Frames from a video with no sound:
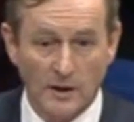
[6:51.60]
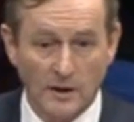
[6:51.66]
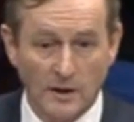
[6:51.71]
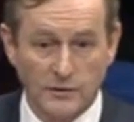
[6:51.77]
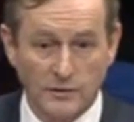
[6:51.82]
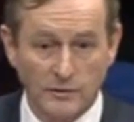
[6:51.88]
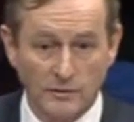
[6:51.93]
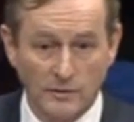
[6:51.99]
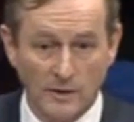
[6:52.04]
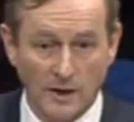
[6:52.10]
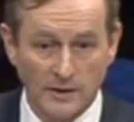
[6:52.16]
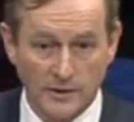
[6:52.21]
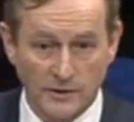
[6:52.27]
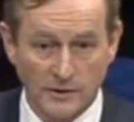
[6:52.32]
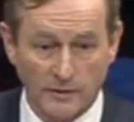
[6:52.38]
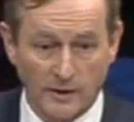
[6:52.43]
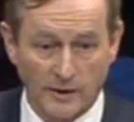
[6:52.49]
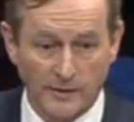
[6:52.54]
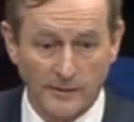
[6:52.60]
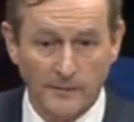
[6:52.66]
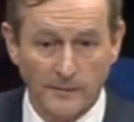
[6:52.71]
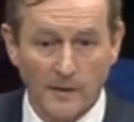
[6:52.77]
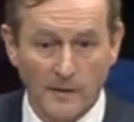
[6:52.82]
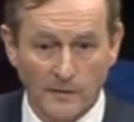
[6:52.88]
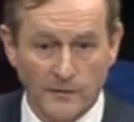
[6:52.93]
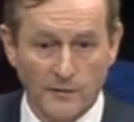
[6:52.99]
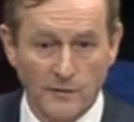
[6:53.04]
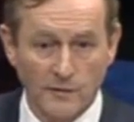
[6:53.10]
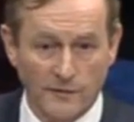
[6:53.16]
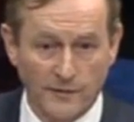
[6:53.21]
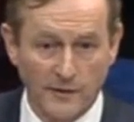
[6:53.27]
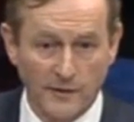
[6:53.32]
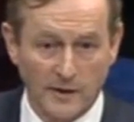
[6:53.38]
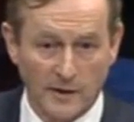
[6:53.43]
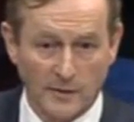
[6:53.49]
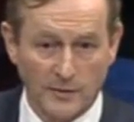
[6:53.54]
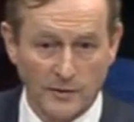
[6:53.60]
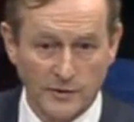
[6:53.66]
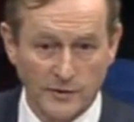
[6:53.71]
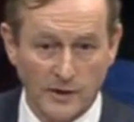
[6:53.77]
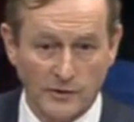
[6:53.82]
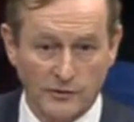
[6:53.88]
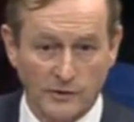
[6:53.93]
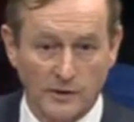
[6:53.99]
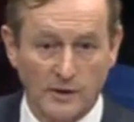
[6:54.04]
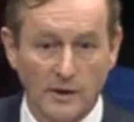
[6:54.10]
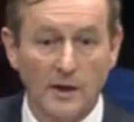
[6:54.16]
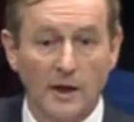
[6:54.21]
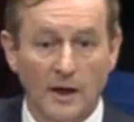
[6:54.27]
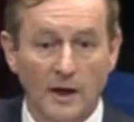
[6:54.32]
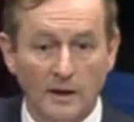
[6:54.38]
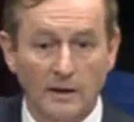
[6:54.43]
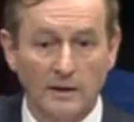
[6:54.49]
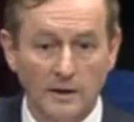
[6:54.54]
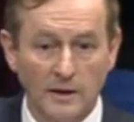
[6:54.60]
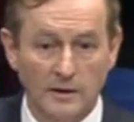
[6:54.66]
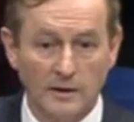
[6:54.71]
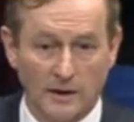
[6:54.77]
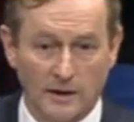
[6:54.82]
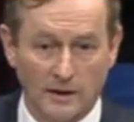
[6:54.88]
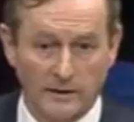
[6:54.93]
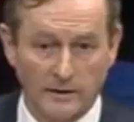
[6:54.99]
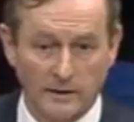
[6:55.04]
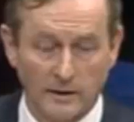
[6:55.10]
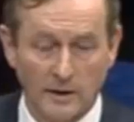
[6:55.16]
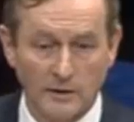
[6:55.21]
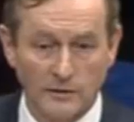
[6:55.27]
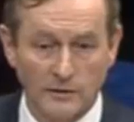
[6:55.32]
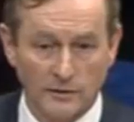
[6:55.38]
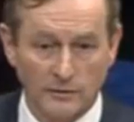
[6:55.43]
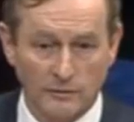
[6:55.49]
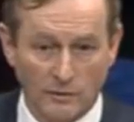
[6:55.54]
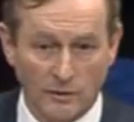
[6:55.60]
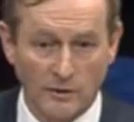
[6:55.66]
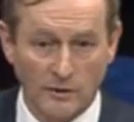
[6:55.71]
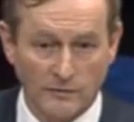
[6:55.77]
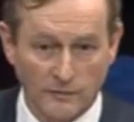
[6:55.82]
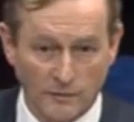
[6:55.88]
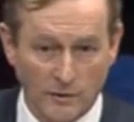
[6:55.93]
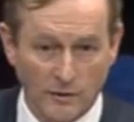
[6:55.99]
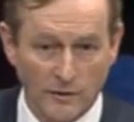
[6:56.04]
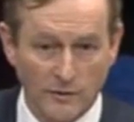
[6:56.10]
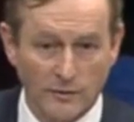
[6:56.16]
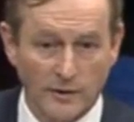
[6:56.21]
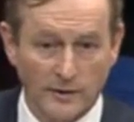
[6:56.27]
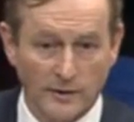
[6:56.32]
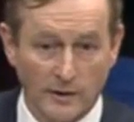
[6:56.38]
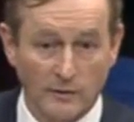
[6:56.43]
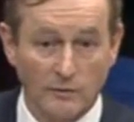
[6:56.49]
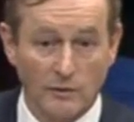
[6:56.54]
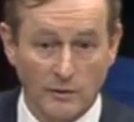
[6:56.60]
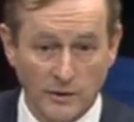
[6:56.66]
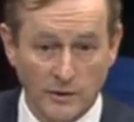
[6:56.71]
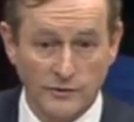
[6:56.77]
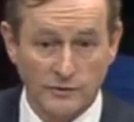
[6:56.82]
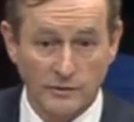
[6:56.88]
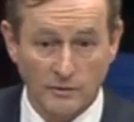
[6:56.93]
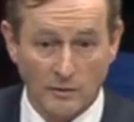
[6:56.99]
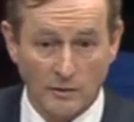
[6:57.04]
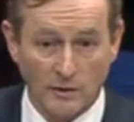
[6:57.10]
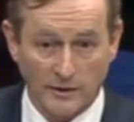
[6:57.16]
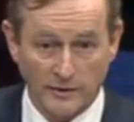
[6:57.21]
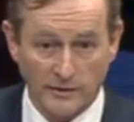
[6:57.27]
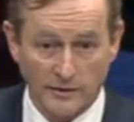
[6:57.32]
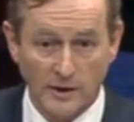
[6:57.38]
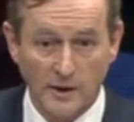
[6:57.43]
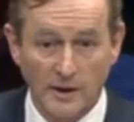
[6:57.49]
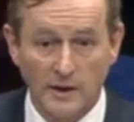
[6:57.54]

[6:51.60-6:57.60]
uh, to, as as it were, fulfill their potential and lead on to the world of work where their work is rewarded,